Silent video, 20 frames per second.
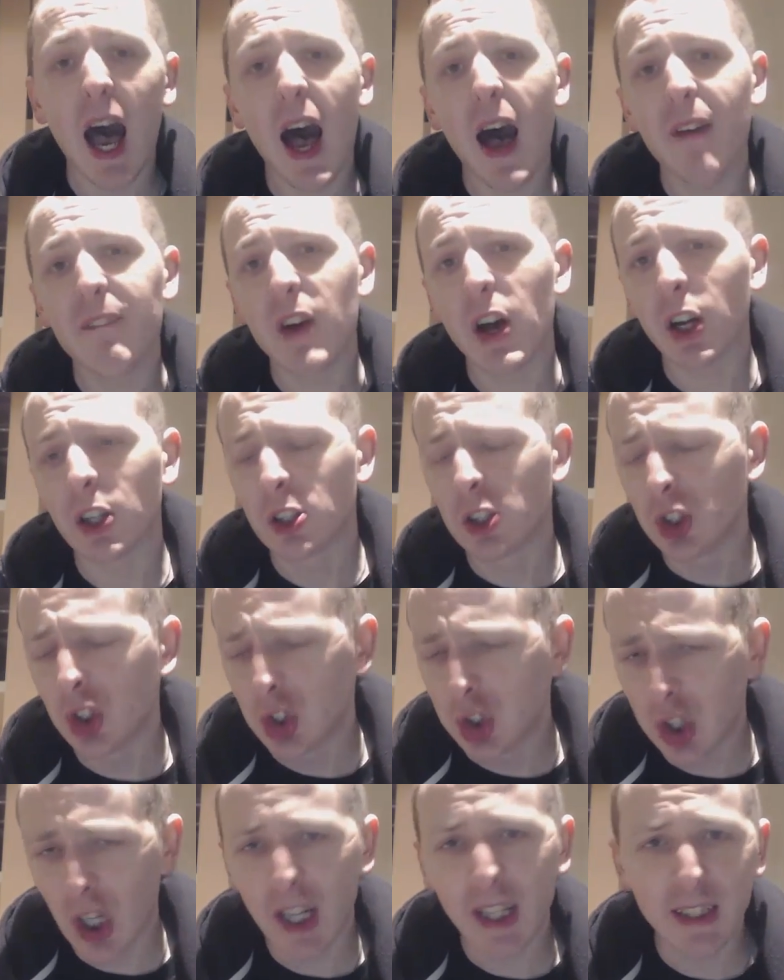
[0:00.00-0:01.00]
Have a
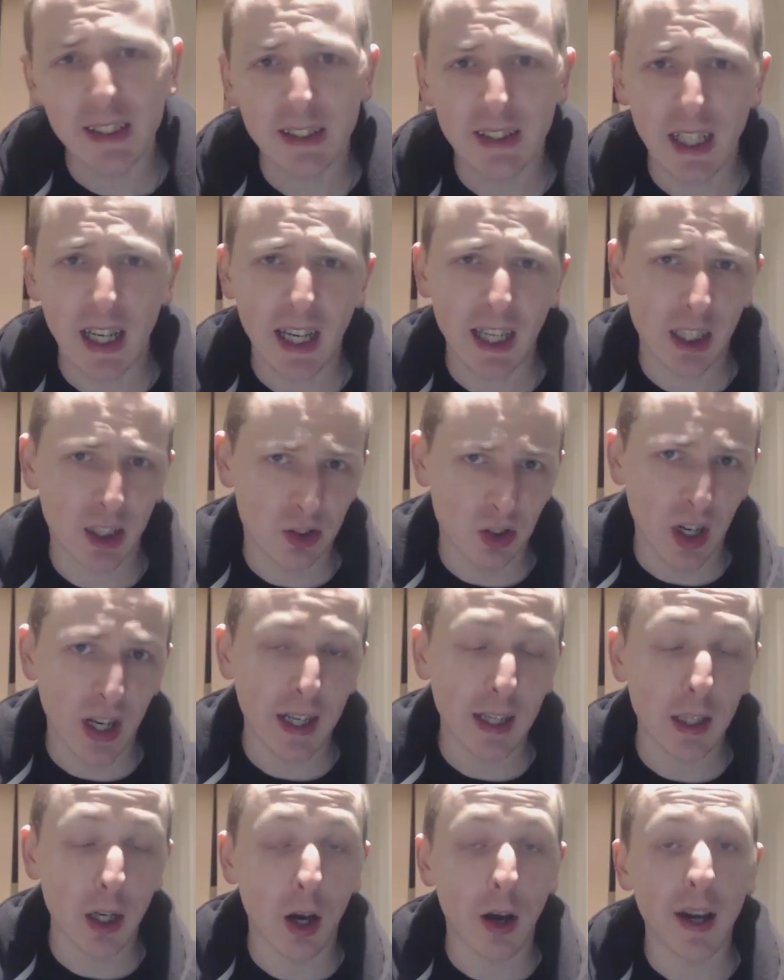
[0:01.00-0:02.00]
great day,
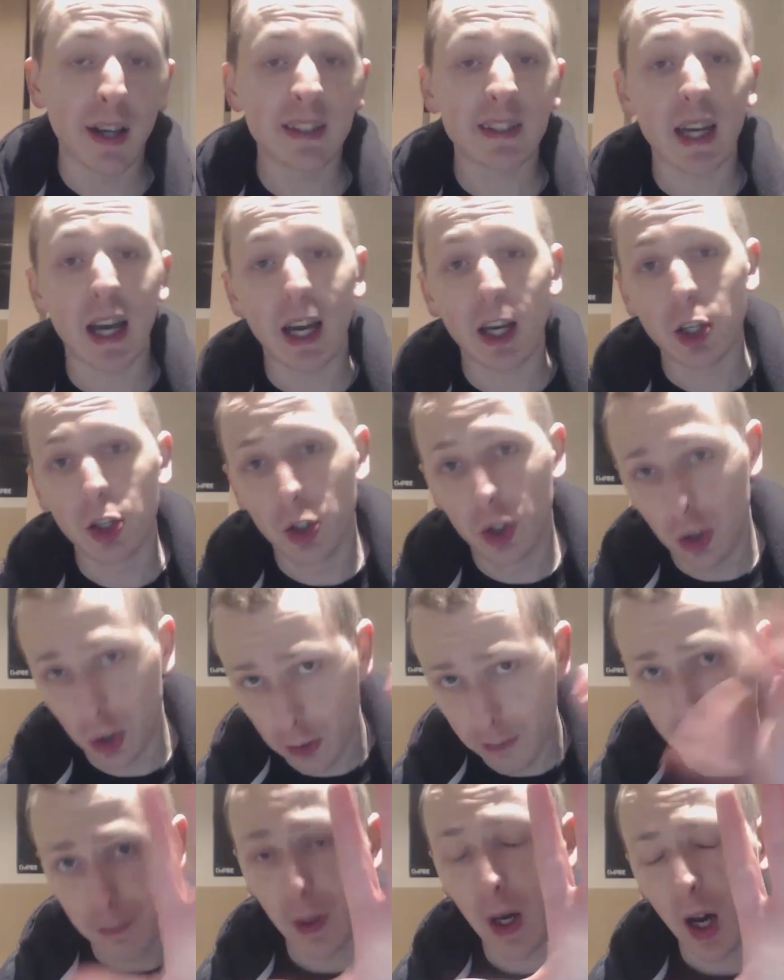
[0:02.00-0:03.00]
great night, and
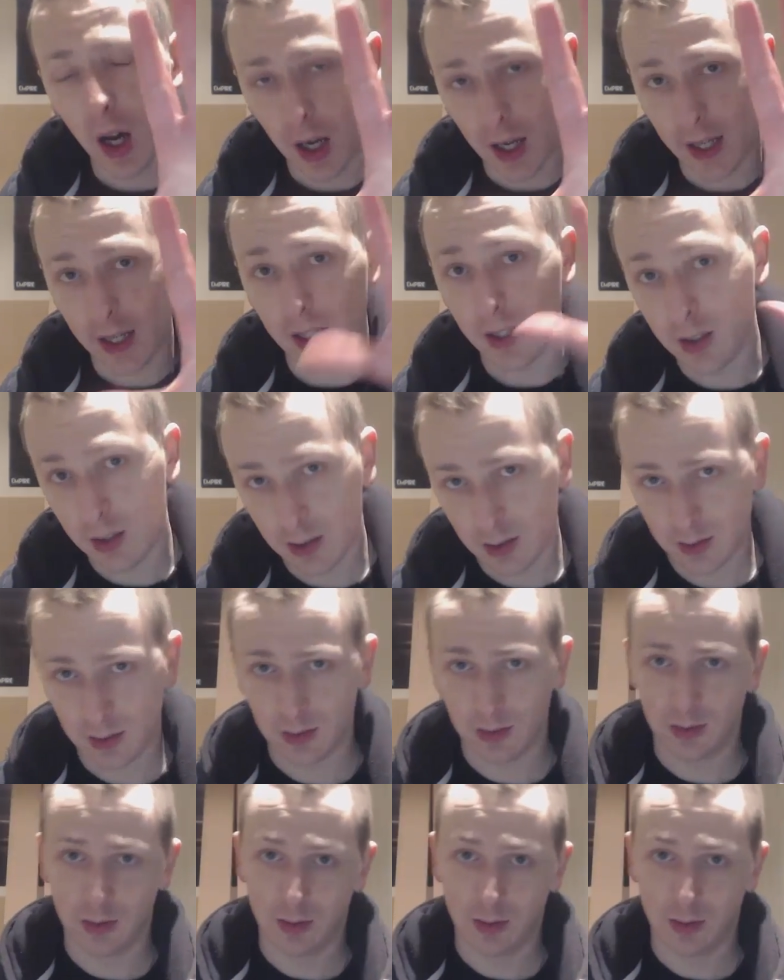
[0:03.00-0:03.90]
goodbye.